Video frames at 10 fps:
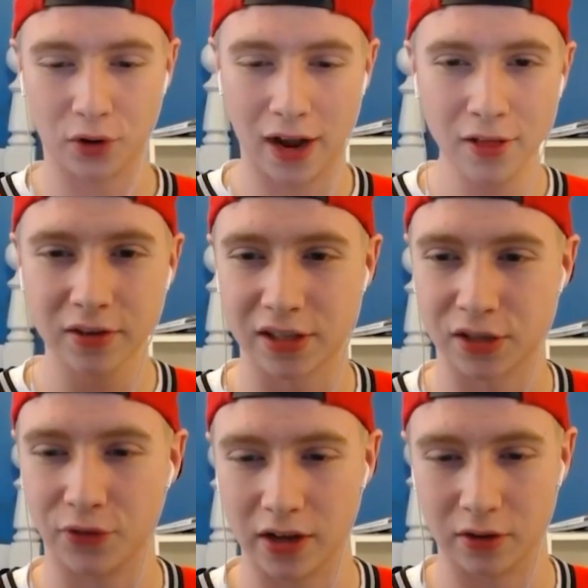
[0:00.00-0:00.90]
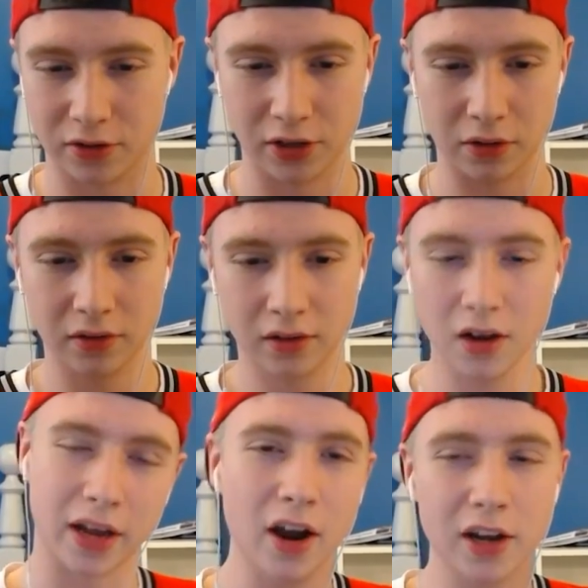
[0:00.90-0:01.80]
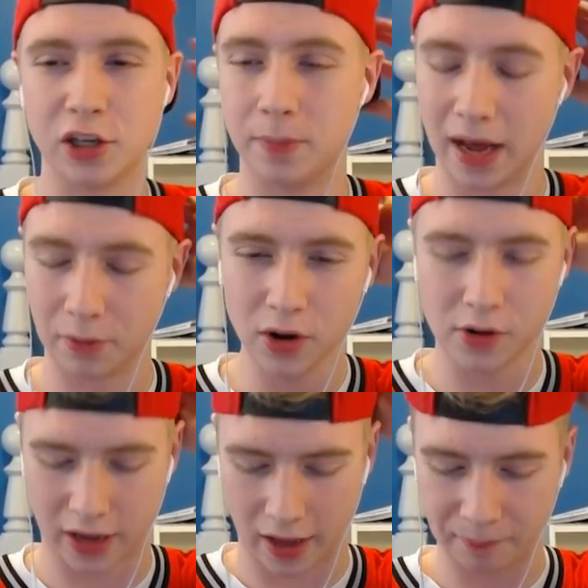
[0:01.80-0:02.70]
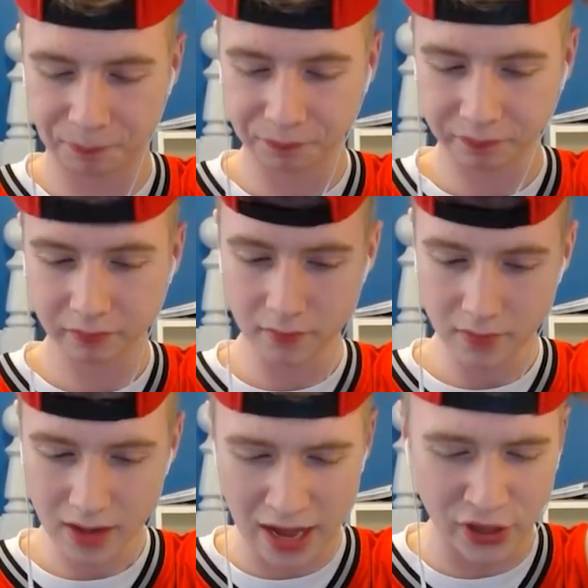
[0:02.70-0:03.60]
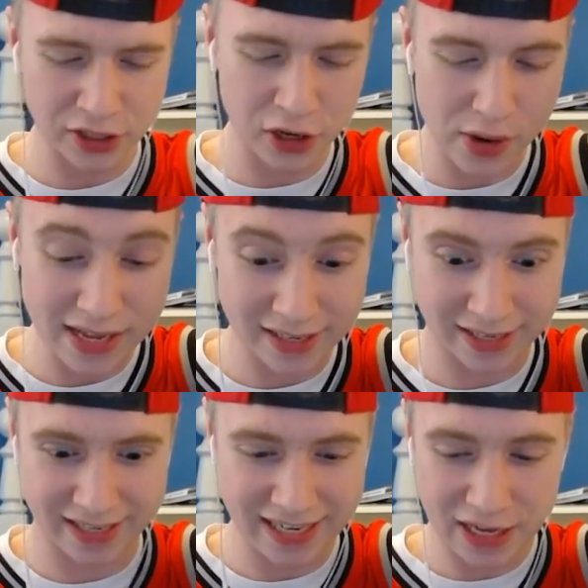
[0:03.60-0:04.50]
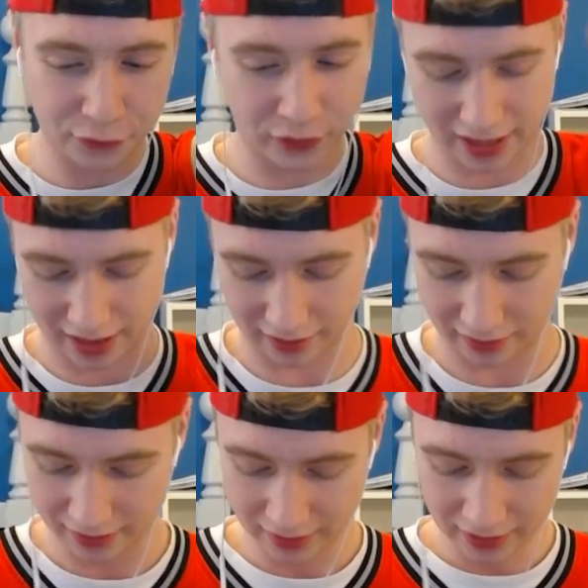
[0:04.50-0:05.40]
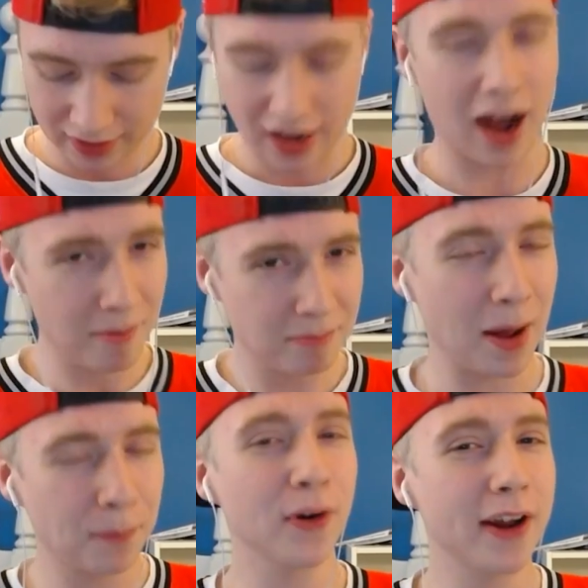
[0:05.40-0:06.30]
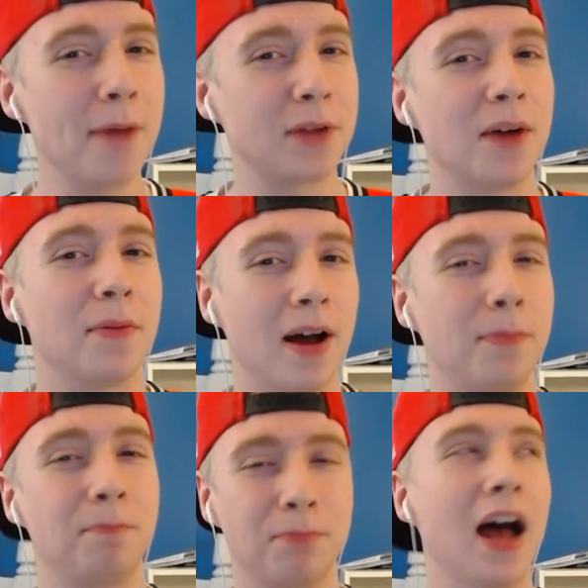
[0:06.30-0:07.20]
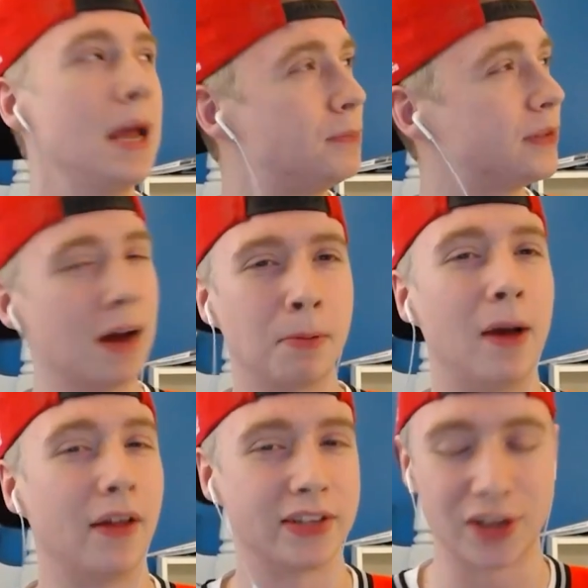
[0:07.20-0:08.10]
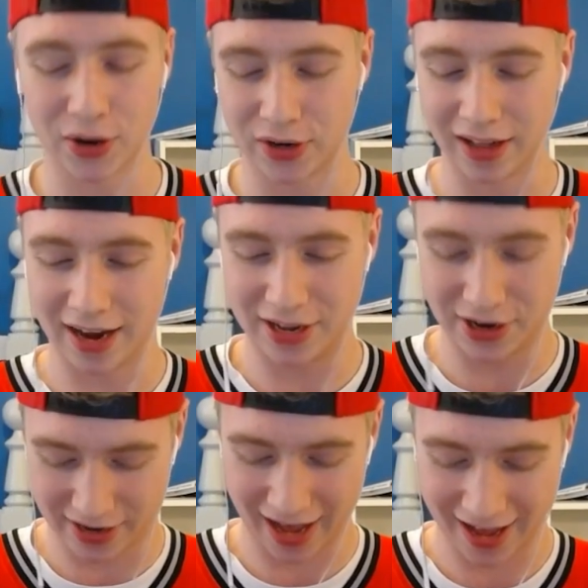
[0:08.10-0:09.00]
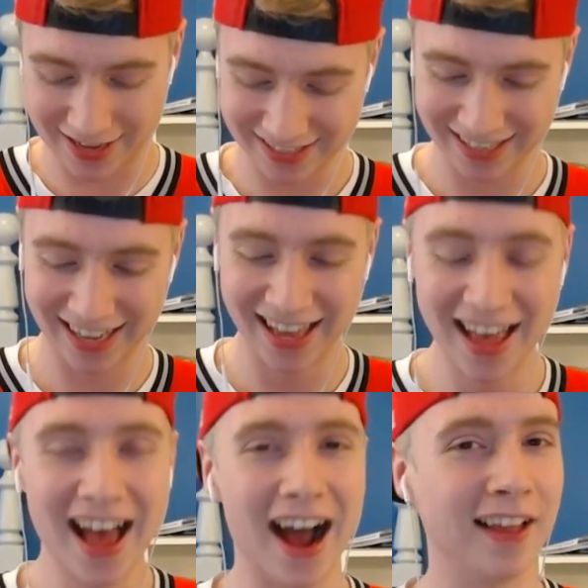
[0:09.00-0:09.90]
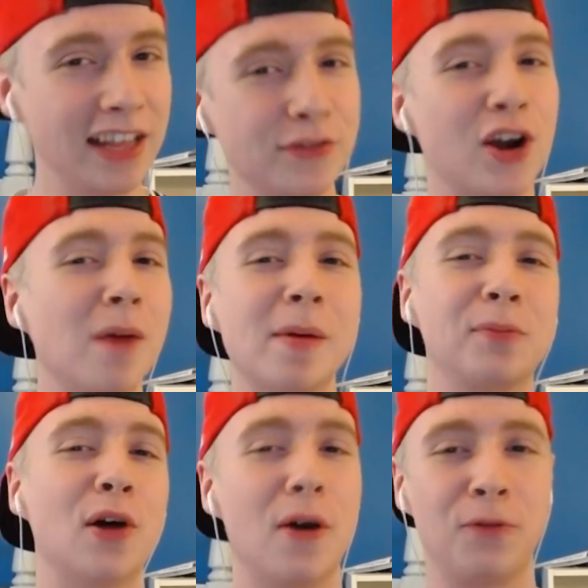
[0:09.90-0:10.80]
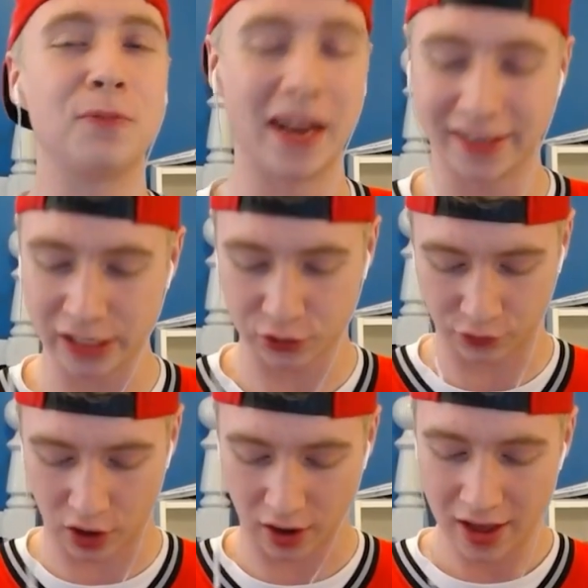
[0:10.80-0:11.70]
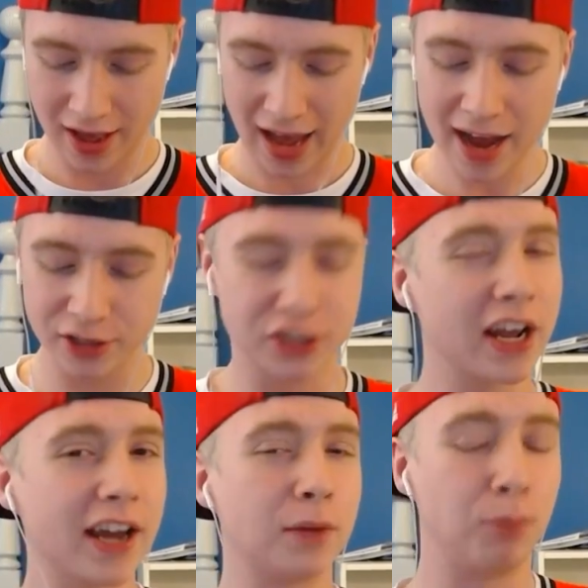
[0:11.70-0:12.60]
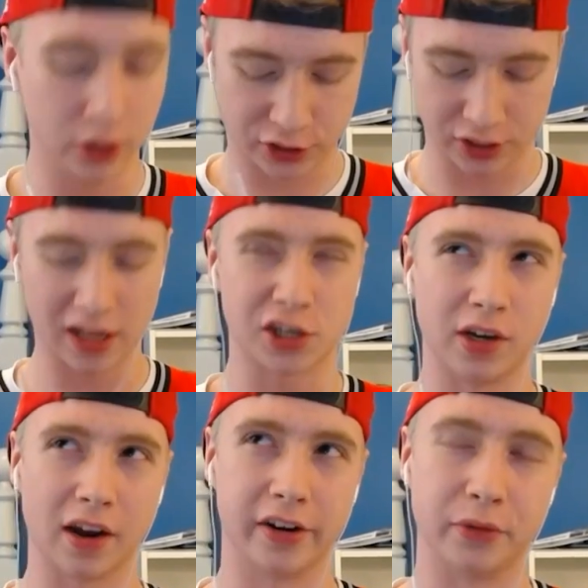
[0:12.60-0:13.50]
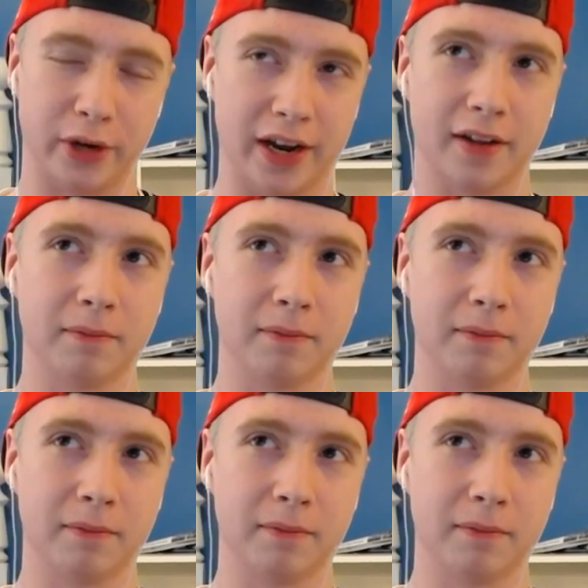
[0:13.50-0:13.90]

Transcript: How long's this video, too? Okay, not too bad. We're okay. And let's go against Steve King. I'm pretty hyped up about this, not gonna lie to you guys. Leave a comment below if you've made it this far. Hashtag push to Legendary Arena.